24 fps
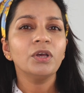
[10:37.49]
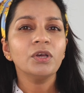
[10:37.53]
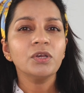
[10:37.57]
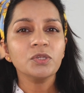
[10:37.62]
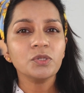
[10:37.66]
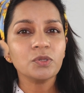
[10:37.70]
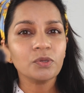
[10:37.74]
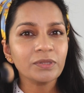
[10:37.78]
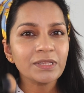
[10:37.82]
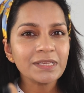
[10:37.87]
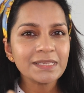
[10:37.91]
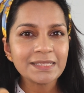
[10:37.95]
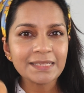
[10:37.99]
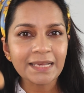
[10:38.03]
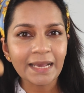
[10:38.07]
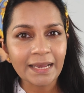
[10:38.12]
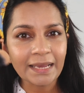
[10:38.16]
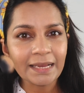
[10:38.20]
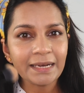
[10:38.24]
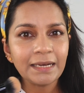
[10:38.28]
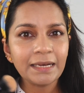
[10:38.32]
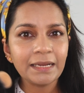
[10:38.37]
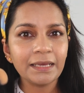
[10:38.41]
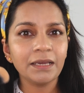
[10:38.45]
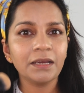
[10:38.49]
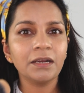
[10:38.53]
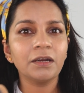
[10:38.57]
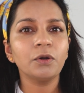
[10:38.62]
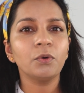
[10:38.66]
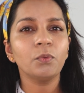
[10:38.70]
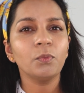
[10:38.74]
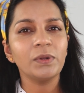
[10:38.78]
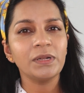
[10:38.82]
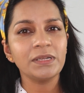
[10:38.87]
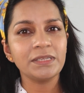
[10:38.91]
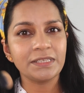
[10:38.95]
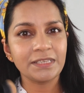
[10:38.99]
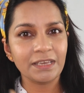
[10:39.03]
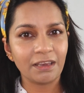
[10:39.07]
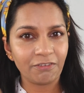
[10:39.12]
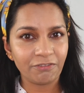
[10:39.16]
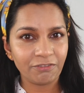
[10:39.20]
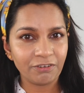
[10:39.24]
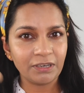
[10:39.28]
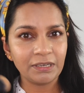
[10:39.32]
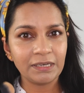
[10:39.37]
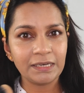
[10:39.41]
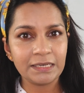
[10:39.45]
So the second layer will
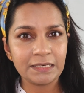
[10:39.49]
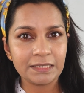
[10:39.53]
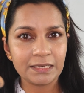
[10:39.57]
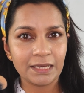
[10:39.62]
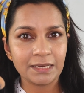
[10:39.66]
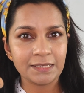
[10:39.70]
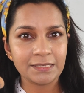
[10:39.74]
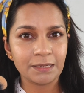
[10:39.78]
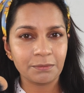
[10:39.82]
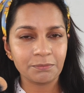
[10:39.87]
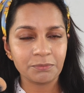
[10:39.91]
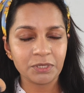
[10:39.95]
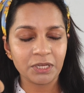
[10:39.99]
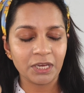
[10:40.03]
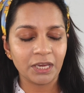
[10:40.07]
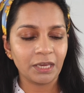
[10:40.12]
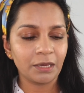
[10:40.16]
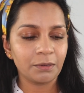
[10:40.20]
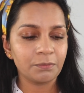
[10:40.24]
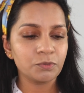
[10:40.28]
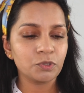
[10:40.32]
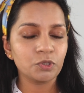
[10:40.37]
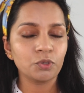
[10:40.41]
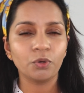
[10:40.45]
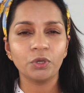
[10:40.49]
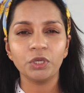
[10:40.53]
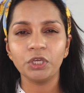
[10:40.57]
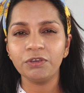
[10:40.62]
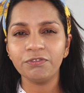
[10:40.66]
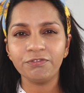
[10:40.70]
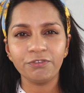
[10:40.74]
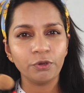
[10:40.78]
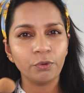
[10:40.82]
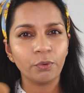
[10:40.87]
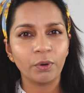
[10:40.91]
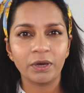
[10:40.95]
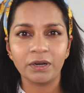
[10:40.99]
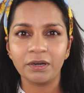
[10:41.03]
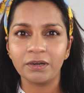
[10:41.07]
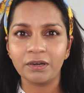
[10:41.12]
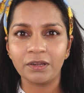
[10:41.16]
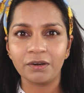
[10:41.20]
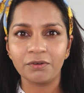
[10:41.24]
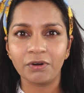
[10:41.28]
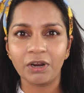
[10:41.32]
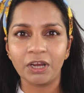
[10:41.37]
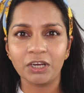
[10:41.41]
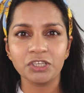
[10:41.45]
definitely take some time. So if you are in
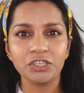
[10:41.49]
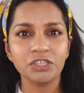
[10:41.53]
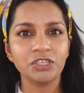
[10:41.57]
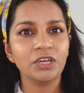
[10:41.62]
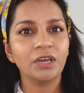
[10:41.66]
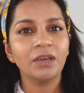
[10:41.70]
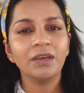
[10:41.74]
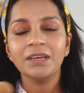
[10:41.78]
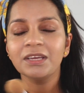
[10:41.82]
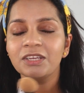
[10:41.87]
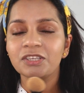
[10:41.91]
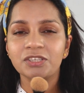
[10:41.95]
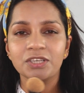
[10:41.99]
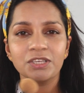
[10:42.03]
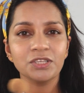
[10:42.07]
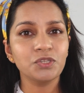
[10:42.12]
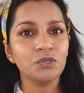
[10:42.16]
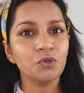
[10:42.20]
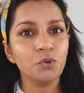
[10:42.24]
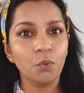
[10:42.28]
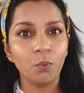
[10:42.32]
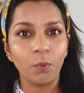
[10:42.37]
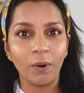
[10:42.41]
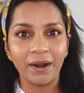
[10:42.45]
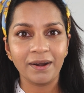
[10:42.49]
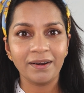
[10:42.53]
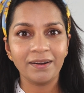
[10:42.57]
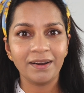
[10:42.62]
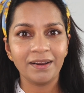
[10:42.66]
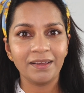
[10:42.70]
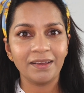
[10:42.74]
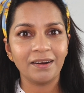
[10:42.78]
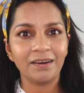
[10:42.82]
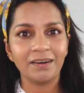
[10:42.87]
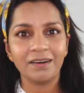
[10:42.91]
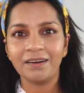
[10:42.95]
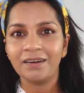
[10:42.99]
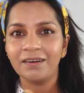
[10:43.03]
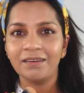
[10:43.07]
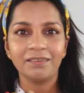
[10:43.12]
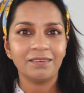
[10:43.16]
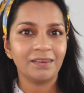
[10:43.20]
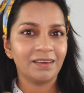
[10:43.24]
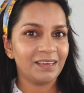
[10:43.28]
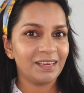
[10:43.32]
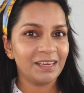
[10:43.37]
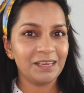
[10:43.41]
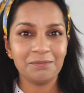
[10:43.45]
a rush, just do one layer.
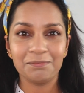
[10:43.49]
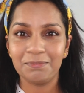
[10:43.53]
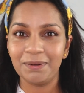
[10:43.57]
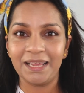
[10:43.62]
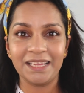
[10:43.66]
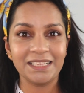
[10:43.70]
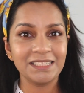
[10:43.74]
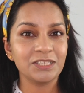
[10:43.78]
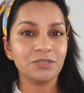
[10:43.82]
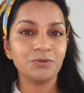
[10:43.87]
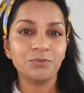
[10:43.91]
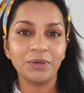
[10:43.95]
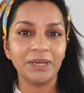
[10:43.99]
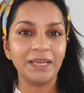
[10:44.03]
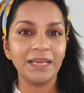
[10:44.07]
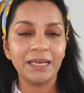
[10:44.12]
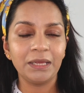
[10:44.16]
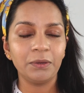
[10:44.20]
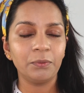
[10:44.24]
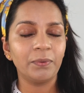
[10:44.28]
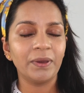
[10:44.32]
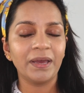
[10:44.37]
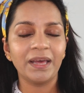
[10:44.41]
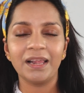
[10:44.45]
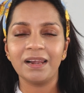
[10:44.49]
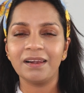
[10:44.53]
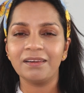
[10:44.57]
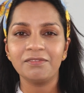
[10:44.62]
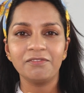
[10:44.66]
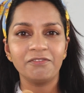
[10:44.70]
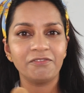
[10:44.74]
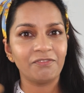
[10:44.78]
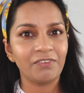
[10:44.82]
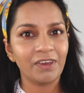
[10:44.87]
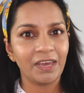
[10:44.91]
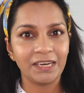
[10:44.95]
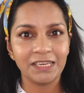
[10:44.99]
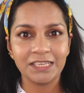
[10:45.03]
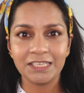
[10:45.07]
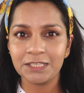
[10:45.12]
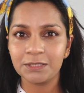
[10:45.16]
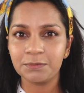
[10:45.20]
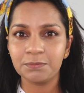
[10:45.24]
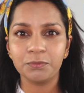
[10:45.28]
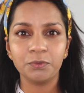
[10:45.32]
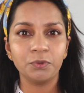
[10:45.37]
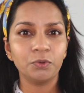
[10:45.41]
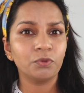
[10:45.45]
It blends really well, very
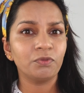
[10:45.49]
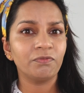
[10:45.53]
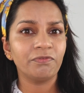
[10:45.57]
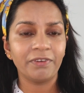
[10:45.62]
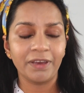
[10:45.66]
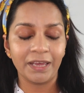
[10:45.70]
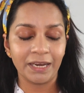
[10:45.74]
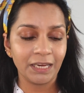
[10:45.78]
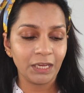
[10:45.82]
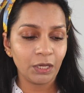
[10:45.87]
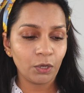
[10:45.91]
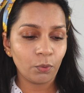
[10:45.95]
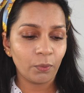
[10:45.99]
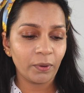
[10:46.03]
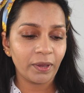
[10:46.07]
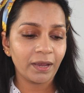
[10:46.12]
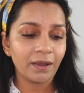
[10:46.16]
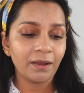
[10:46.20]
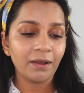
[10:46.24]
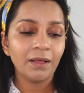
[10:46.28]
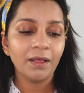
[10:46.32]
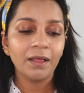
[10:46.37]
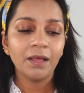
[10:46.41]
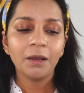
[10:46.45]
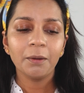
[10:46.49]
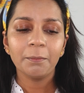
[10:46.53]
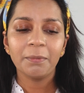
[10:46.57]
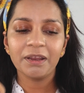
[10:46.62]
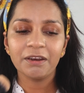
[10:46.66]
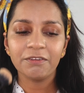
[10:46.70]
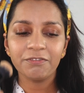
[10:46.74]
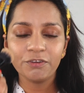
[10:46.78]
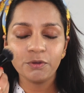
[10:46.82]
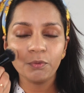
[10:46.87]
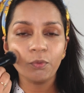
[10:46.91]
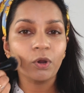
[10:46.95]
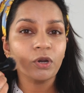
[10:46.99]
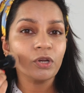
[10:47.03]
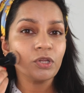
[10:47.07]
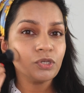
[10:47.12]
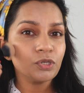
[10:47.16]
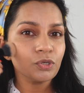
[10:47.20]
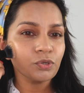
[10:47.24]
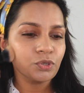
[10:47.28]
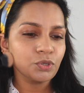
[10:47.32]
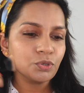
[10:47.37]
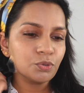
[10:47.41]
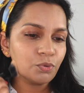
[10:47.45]
smooth, very quick. But if you want
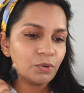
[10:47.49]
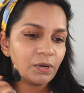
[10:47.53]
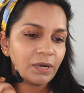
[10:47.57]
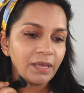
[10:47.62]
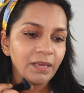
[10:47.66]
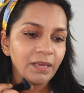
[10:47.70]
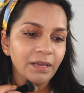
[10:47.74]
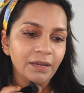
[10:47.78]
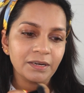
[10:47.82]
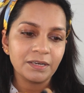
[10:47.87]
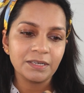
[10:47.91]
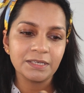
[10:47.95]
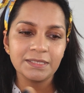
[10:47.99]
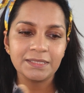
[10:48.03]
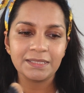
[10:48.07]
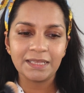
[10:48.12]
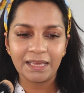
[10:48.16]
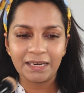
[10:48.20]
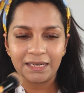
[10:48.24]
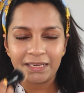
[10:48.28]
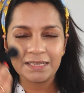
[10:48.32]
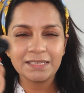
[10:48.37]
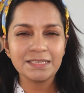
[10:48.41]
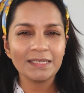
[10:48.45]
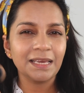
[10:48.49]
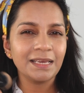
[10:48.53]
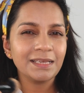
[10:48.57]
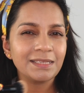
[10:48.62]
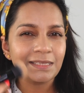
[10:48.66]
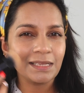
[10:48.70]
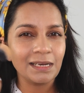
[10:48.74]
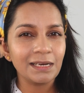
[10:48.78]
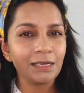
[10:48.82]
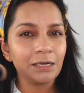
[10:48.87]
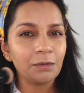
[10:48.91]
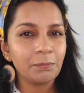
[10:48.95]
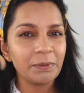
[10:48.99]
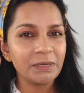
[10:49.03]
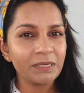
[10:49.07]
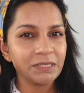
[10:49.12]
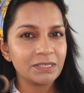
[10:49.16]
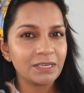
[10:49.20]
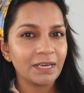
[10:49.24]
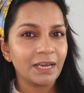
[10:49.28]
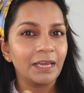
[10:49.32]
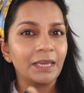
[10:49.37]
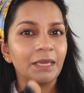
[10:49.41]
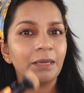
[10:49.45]
to do 2 layers, then it takes a little bit
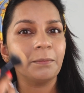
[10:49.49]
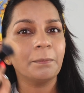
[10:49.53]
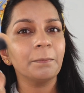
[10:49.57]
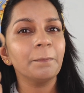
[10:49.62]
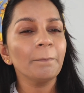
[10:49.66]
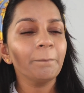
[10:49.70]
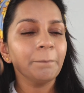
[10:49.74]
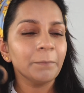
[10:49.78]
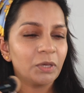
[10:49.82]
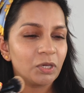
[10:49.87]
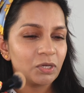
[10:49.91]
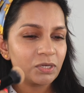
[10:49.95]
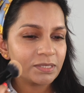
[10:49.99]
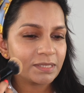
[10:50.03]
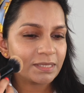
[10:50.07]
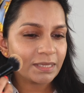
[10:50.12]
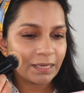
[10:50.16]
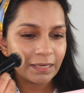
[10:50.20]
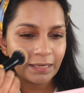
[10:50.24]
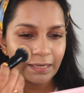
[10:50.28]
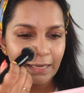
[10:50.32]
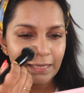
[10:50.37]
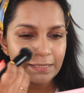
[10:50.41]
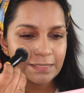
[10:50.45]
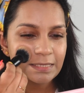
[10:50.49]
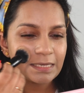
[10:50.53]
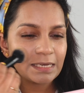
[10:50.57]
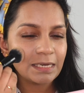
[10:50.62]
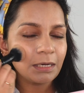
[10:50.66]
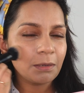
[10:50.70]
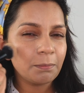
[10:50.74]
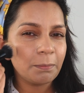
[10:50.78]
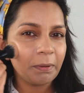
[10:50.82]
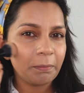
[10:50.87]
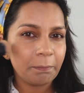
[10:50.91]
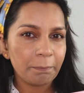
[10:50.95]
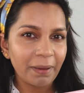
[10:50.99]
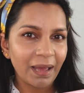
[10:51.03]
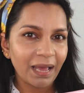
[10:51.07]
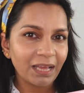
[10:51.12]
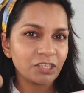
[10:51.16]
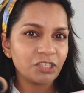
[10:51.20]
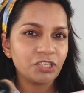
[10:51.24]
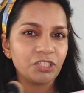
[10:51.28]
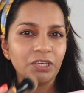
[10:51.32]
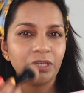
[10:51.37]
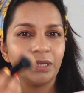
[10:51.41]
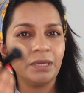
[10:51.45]
time because it gets a little bit
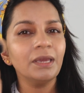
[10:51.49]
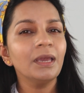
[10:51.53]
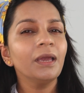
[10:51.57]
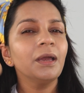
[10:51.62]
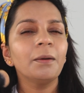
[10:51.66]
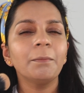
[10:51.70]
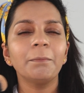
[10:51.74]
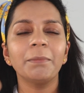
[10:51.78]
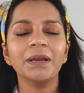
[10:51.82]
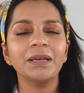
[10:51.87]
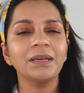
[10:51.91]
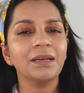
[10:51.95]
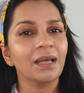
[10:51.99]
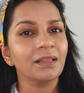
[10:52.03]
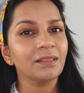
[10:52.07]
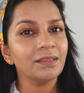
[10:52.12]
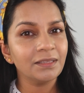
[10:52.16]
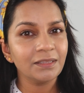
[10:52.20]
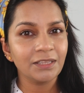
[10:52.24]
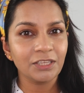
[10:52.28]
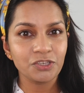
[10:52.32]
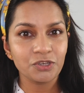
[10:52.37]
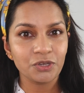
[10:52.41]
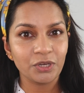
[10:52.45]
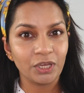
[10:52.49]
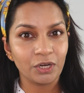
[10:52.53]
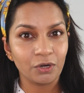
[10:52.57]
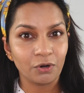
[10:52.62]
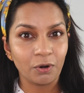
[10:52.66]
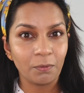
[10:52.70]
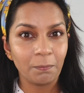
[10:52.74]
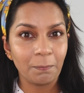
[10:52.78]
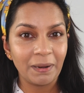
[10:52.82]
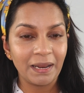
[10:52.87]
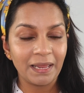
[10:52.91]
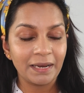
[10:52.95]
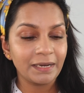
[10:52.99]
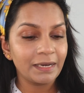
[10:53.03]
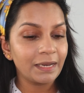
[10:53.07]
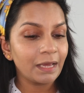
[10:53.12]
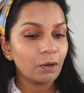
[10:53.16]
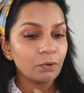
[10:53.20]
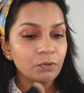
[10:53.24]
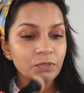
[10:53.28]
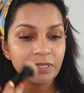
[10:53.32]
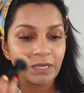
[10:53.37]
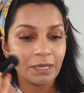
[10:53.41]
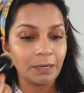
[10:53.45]
patchy, but nothing that you cannot blend
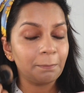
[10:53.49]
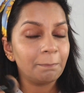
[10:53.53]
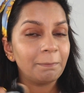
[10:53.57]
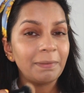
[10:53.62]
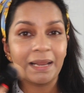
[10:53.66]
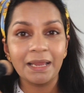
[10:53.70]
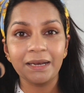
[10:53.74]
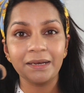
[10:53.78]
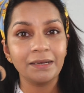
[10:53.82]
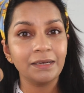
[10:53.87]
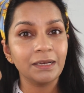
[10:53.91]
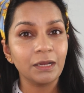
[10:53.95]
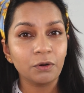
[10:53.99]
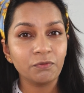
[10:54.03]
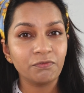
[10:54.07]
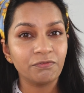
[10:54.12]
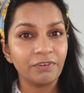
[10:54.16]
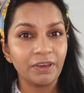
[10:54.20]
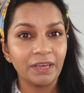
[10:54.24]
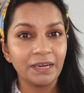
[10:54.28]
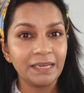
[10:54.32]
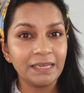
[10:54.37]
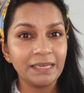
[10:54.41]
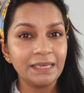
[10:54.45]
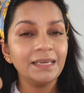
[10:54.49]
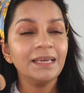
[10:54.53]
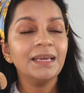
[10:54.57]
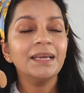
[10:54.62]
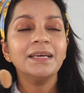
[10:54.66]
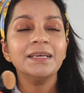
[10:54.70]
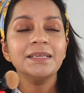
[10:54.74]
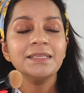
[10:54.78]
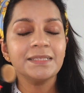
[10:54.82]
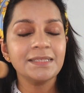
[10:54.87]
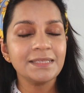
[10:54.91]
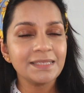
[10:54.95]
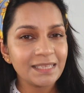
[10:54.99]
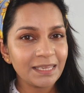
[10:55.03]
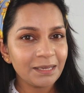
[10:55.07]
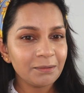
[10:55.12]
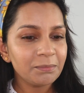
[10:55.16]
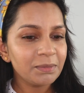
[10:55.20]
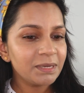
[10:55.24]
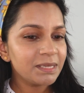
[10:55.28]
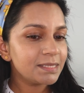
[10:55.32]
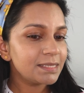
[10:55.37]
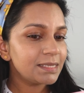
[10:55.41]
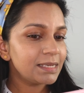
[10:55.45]
out. It blended out very
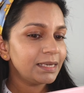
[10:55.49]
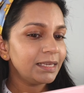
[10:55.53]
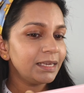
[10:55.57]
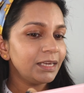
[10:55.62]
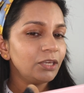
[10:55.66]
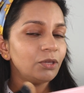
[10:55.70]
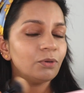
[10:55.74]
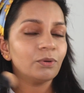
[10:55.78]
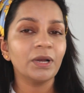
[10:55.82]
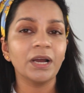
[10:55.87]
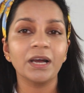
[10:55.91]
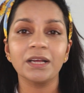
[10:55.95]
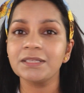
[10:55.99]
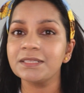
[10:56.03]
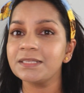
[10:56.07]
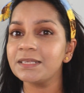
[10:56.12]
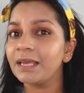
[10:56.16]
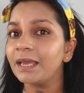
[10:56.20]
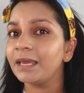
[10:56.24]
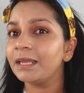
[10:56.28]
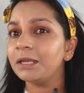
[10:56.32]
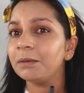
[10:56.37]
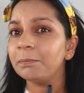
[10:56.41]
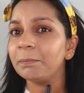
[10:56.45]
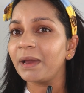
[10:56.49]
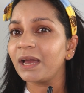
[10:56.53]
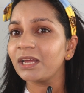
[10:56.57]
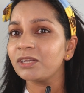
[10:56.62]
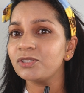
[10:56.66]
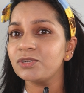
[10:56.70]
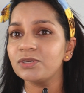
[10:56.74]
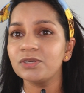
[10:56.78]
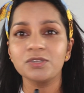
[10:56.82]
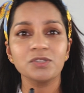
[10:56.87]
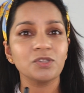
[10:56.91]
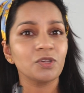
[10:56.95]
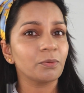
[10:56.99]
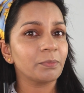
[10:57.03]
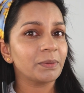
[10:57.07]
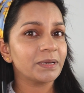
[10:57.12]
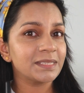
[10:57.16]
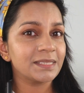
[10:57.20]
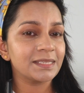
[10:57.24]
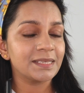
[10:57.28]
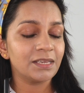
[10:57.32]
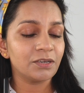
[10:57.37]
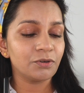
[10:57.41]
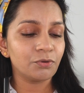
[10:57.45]
seamlessly. You can't see any patchiness on my
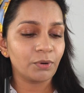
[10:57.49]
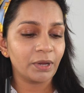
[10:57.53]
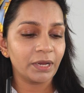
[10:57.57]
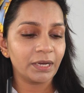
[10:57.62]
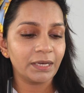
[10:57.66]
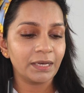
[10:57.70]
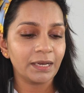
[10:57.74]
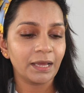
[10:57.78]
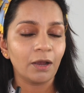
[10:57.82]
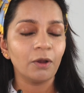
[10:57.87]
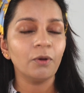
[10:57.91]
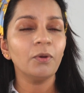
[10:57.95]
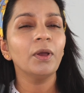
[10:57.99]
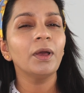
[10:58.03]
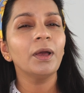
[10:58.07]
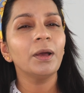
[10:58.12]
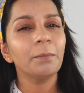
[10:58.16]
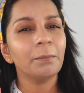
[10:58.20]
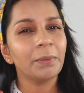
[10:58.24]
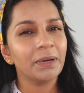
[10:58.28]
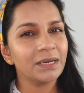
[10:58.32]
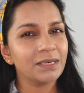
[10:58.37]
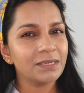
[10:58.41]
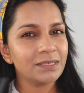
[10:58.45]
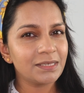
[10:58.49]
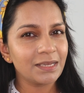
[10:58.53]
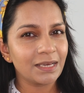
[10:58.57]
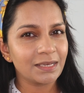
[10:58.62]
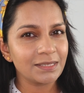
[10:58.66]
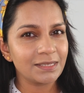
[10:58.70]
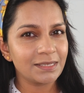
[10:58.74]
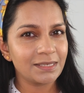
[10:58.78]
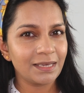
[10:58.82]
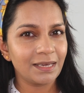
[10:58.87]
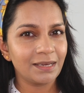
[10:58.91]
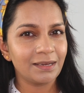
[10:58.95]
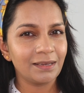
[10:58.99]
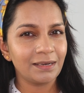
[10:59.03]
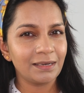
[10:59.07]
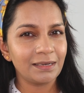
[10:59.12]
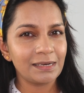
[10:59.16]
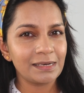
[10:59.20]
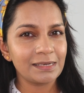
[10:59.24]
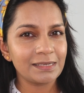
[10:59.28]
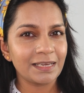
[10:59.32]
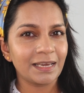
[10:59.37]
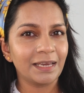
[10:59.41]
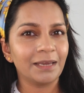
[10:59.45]
skin right now, but it does take a
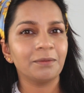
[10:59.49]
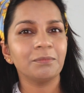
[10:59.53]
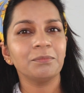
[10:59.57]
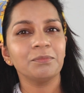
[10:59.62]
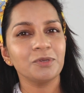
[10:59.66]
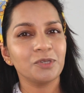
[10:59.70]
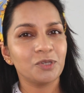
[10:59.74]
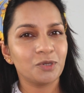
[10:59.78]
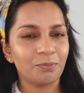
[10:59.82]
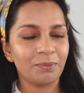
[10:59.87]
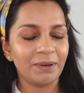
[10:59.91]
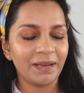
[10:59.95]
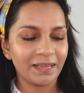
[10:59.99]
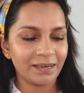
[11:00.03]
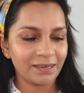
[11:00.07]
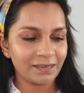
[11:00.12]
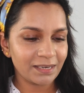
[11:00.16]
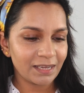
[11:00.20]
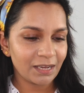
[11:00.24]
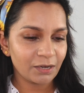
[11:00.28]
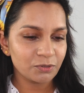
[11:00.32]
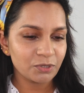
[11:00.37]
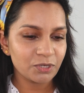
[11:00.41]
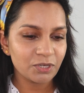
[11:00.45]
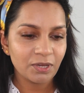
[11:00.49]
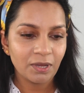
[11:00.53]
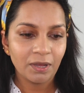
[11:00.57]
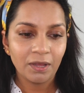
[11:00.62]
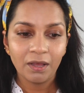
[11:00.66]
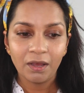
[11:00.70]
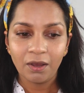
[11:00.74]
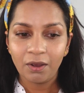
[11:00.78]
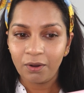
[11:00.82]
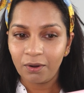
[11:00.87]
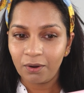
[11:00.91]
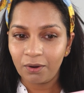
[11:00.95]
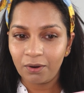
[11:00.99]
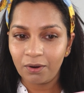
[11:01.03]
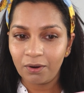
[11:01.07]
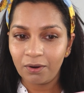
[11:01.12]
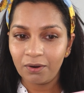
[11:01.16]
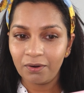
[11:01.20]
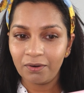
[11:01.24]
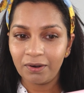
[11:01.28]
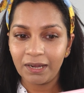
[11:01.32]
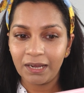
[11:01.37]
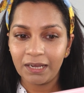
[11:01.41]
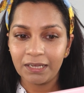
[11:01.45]
little time to blend it out.
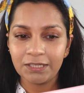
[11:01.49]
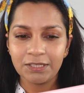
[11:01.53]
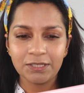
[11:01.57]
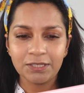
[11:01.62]
Alright,